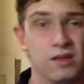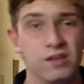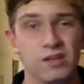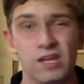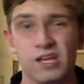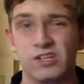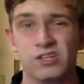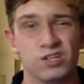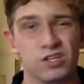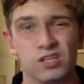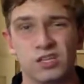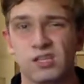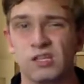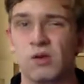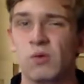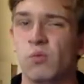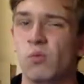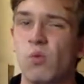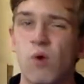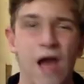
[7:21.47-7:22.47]
It just,
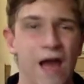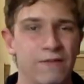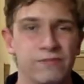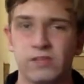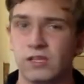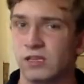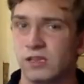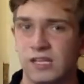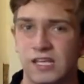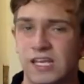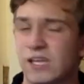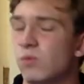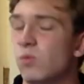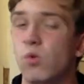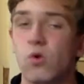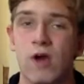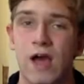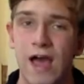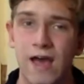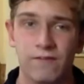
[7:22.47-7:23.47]
we'll have to
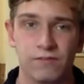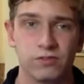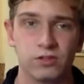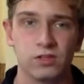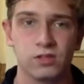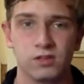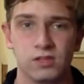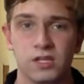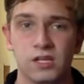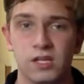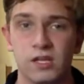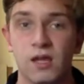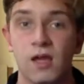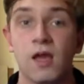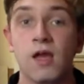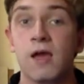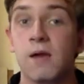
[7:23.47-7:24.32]
see.